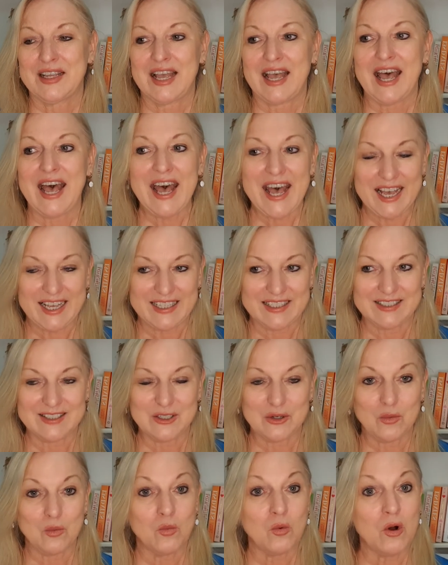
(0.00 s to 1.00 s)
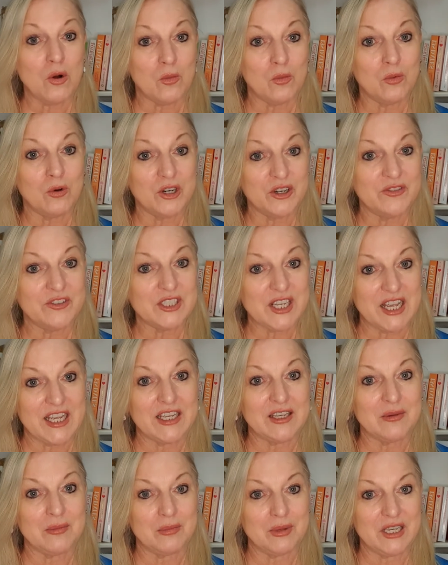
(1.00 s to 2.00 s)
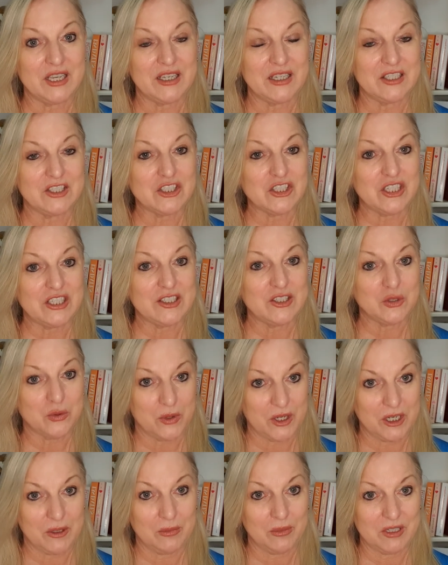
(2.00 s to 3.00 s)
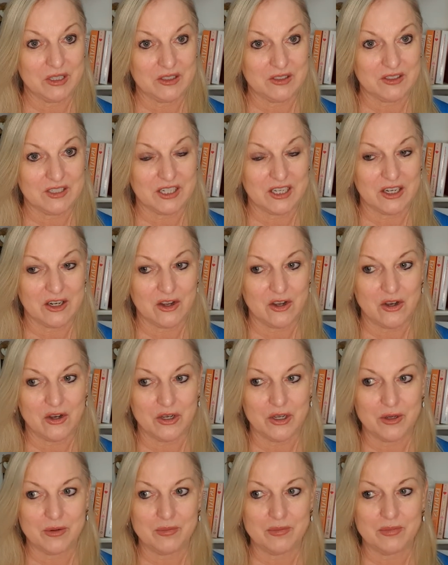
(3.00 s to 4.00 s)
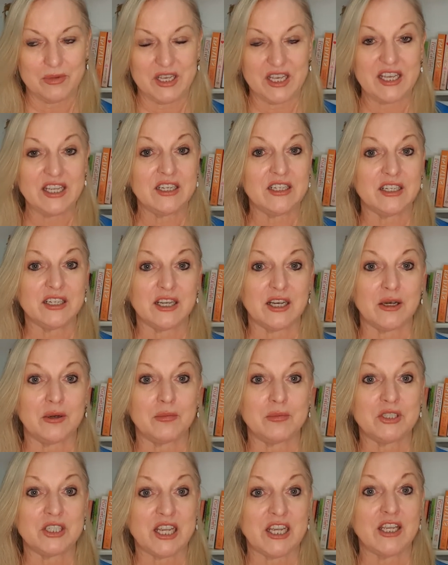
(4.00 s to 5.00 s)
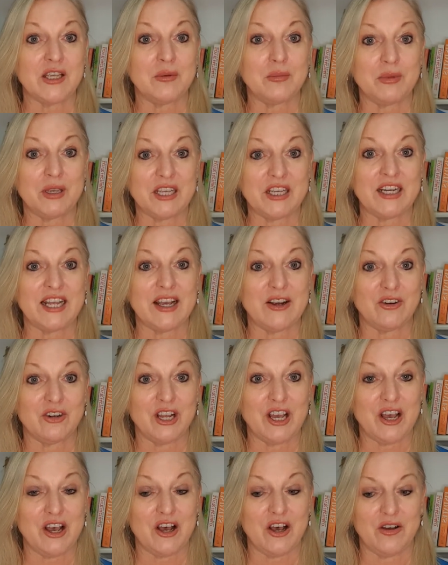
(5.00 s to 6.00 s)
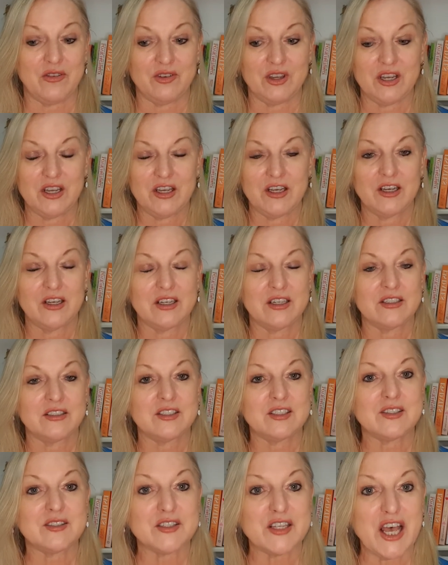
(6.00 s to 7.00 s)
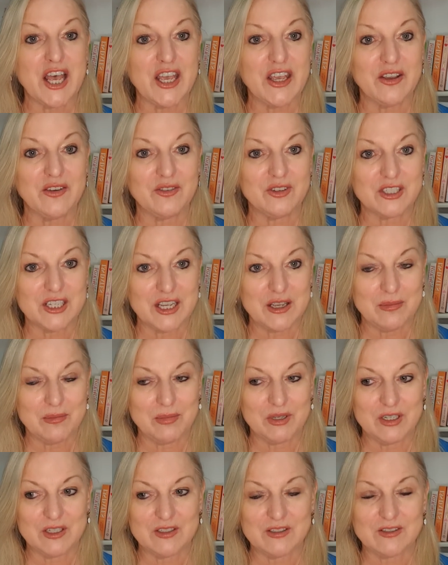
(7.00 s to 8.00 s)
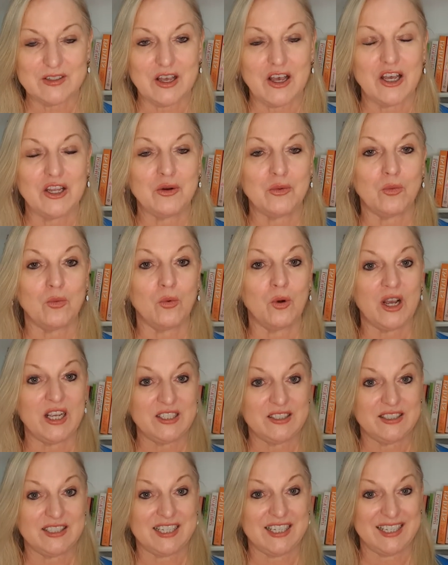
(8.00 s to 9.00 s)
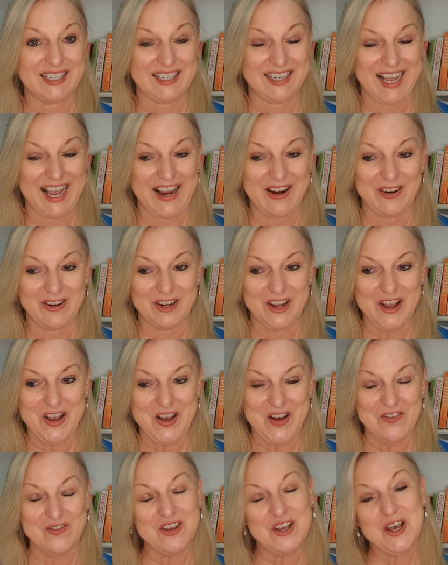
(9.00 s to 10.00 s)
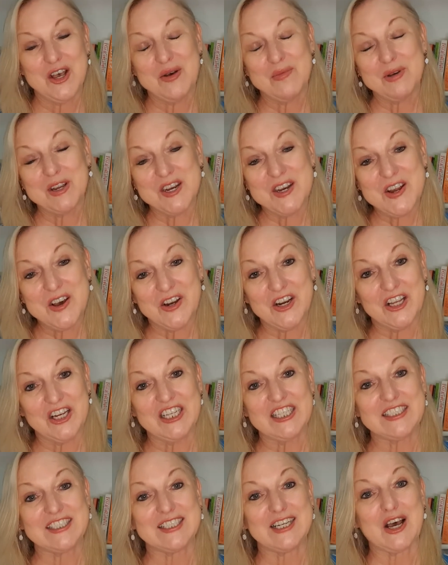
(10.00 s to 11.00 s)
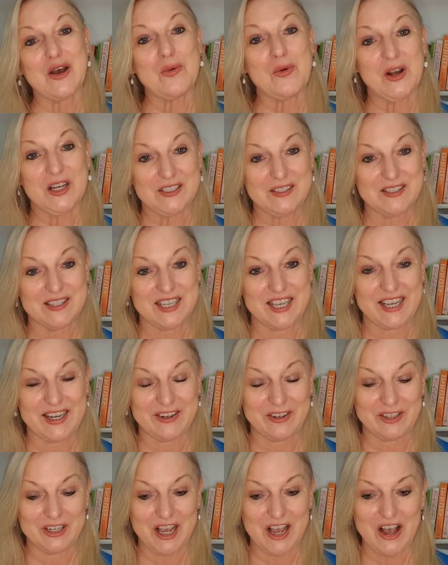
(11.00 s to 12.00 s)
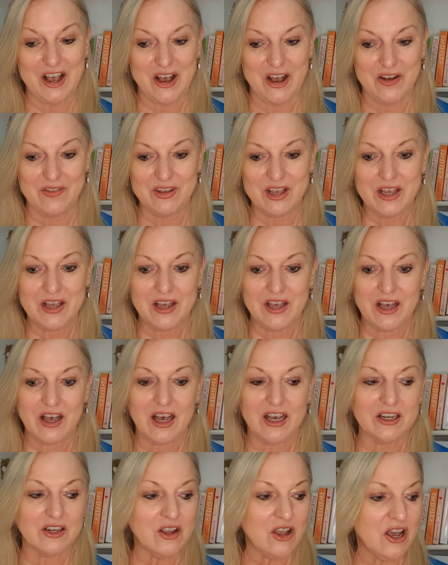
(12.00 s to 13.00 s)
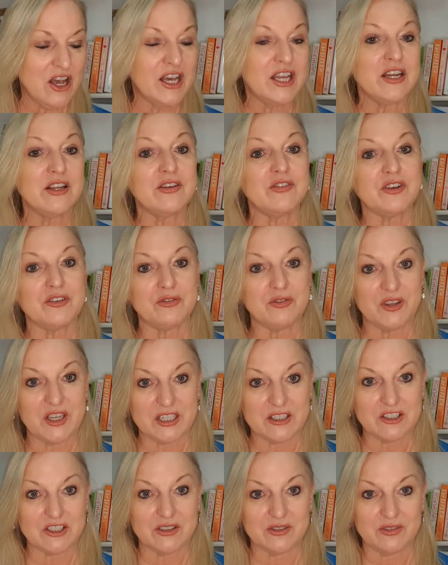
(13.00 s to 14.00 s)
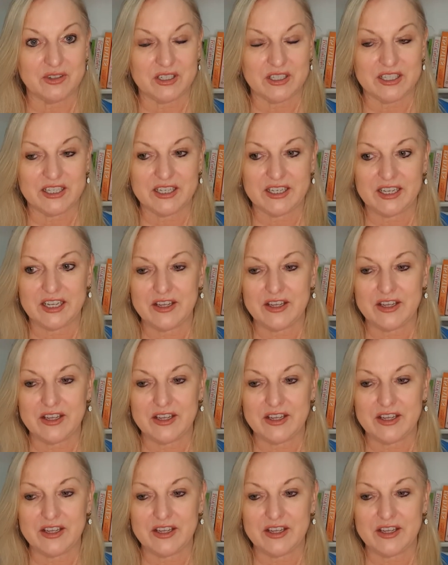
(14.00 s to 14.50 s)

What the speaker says: And what would have taken me initially 20 minutes to get home ended up taking me an hour and a half. To save 10 minutes, I'd wasted an hour and a half. But not only did I waste the hour and a half, I kind of effectively